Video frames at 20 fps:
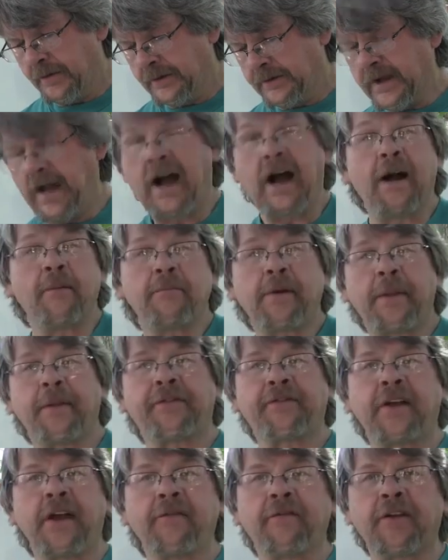Yeah, I'm going to
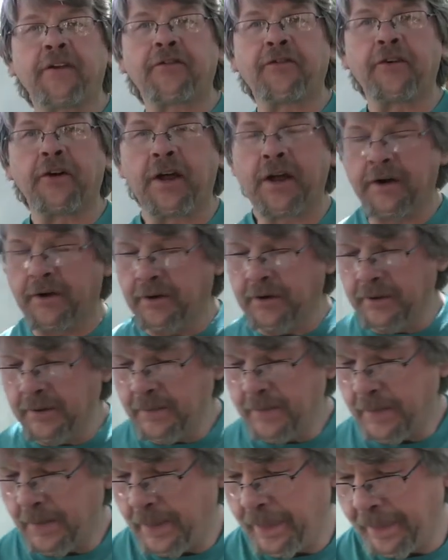save this for later.
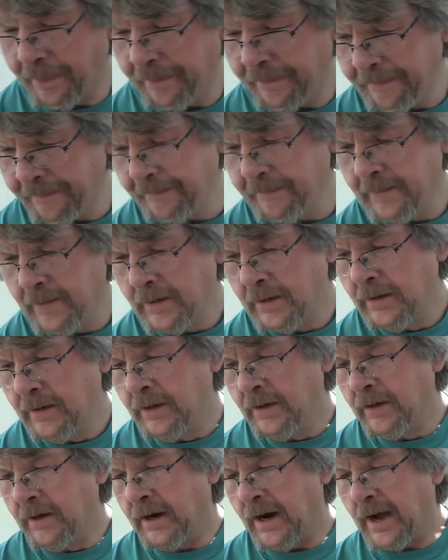
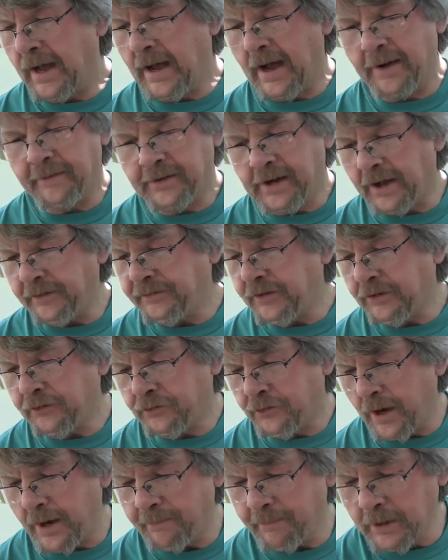I, have got these
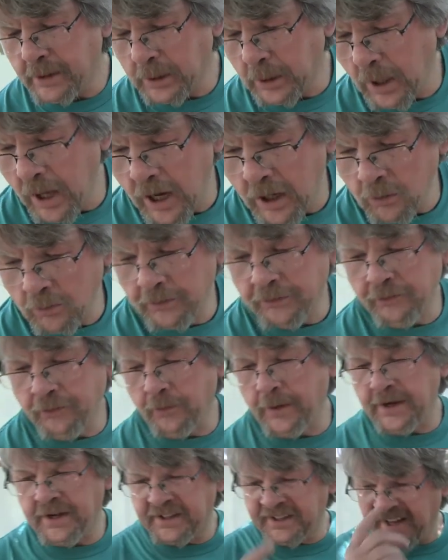great big long ones
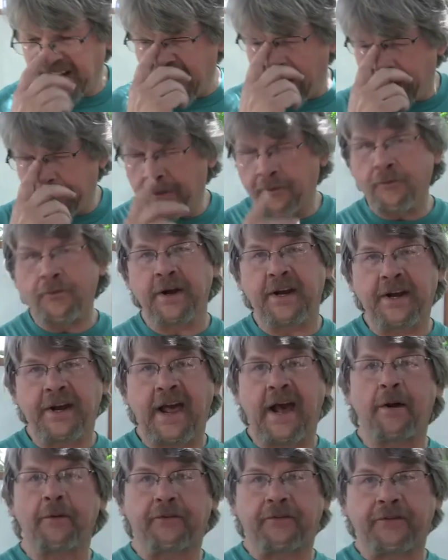written down and written
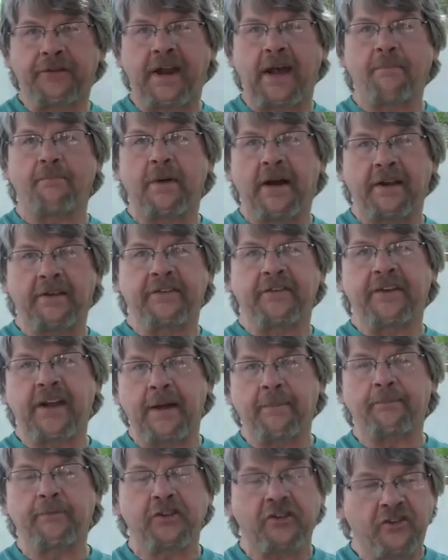out step by
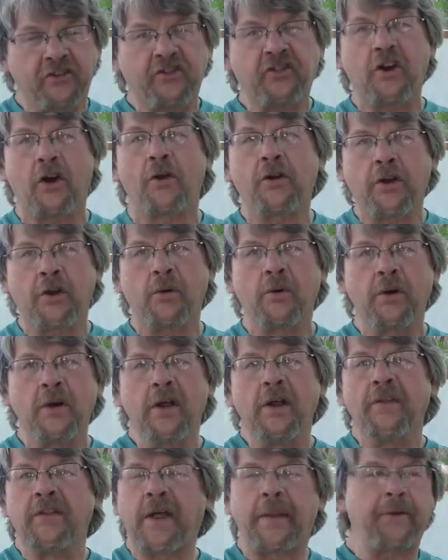step to show you
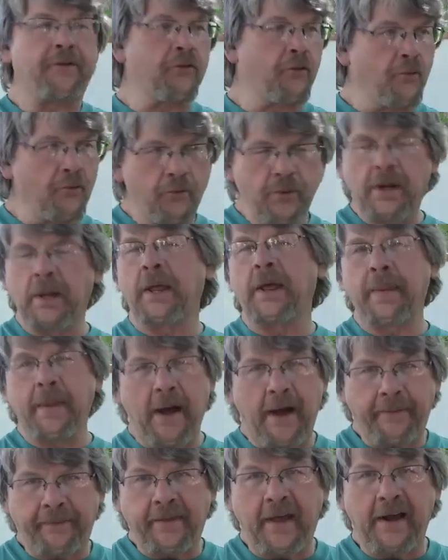that it's really
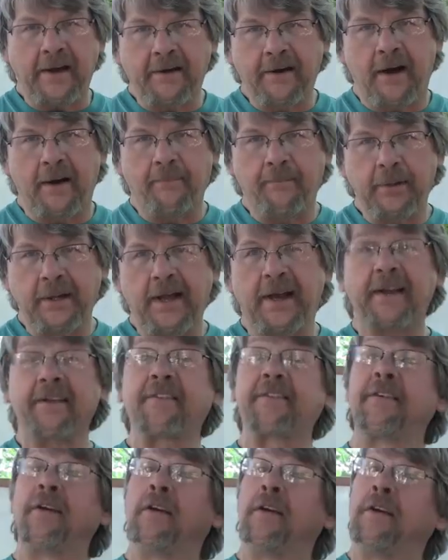not that
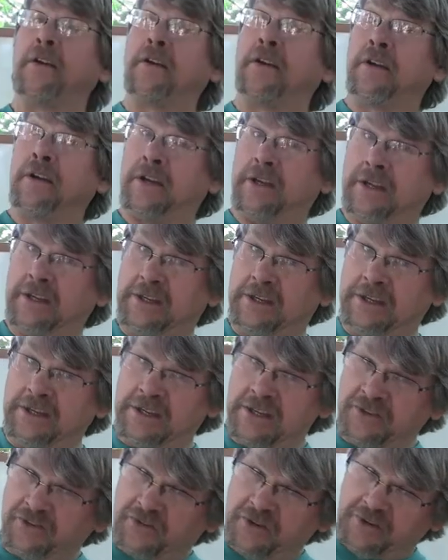complex
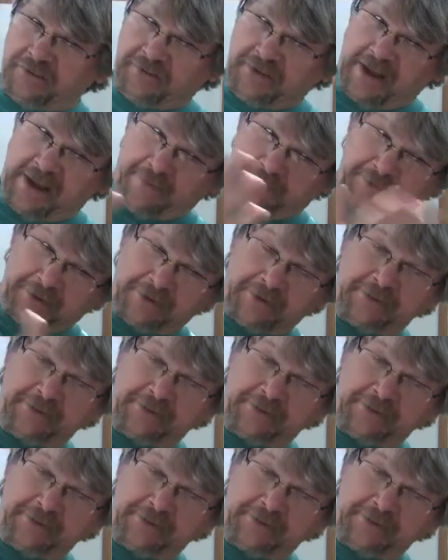you just have to